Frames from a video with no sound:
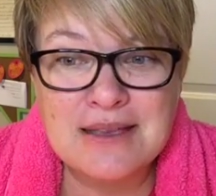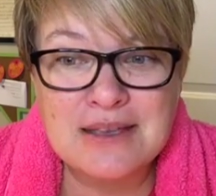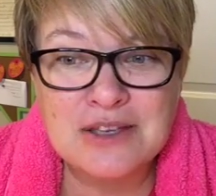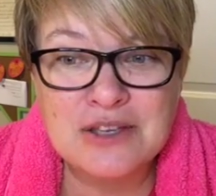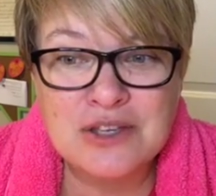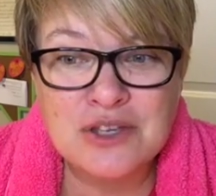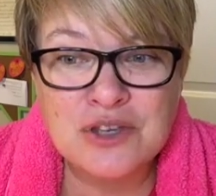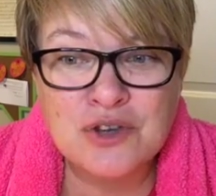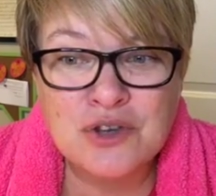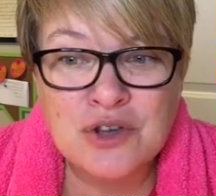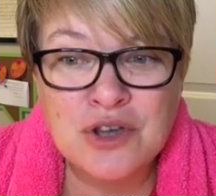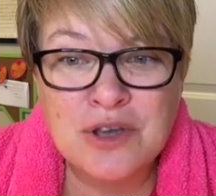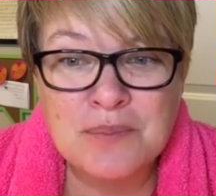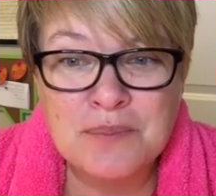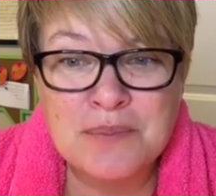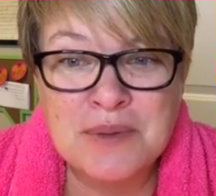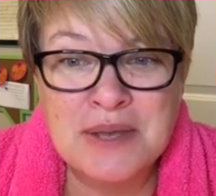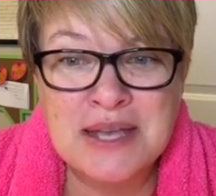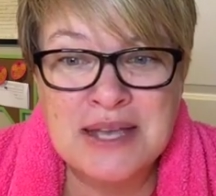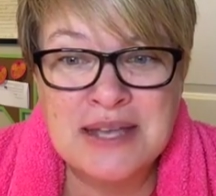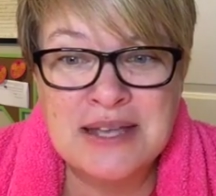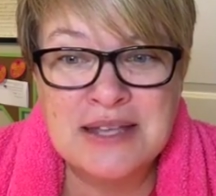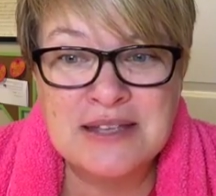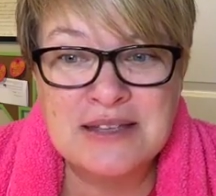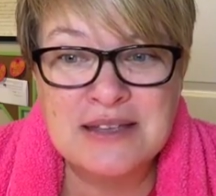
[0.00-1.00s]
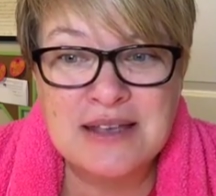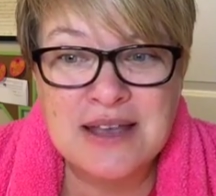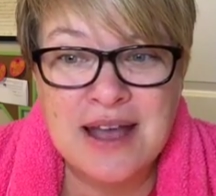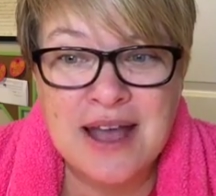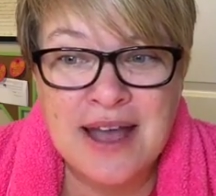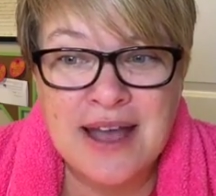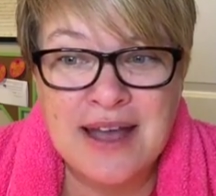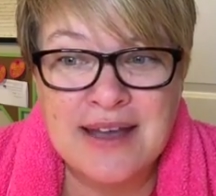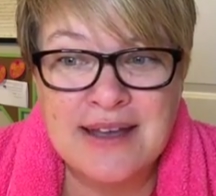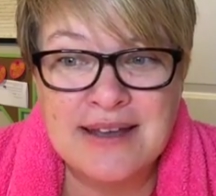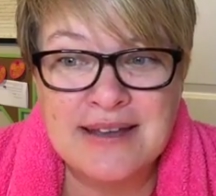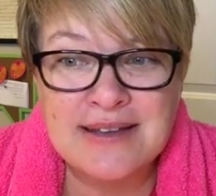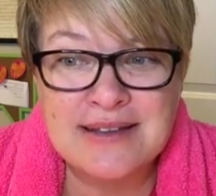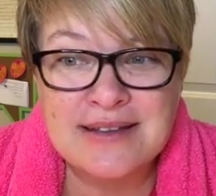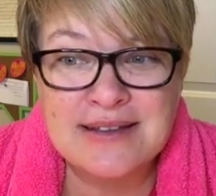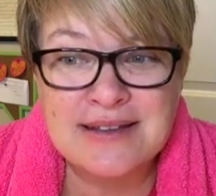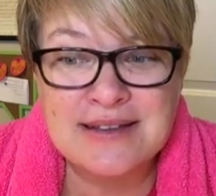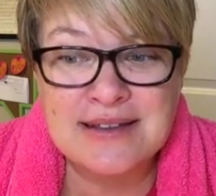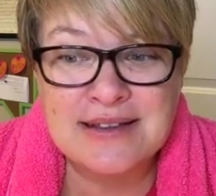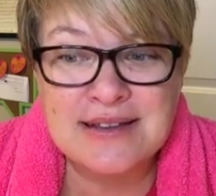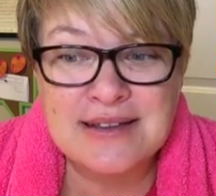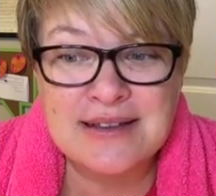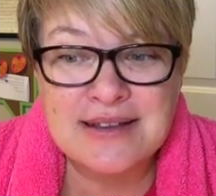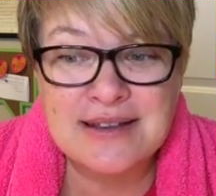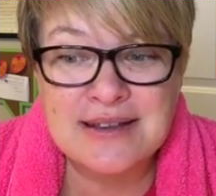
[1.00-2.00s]
you could be uh,
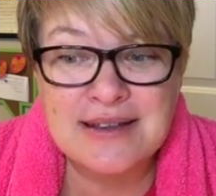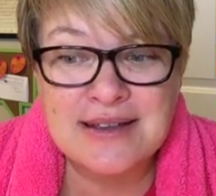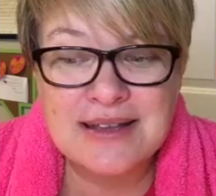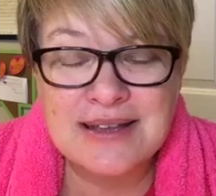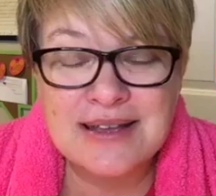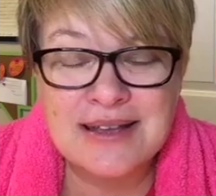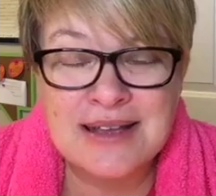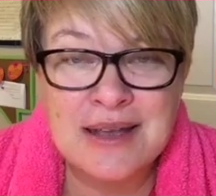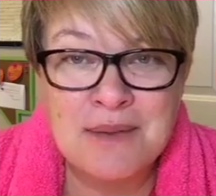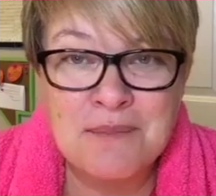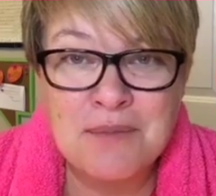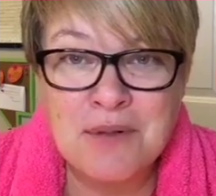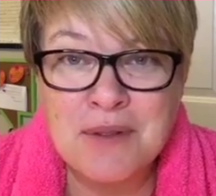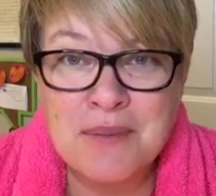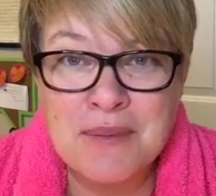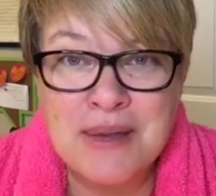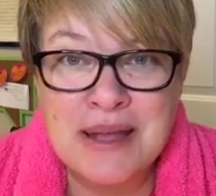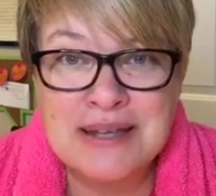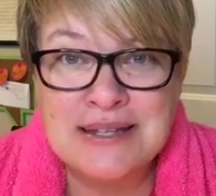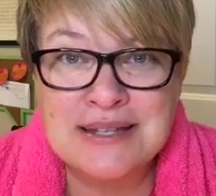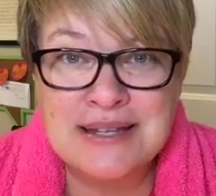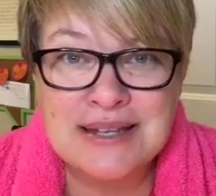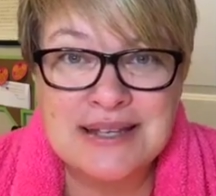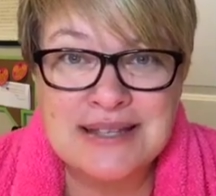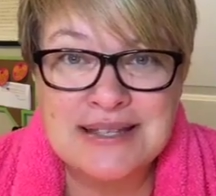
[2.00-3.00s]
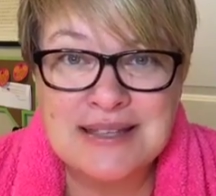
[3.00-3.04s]
implementing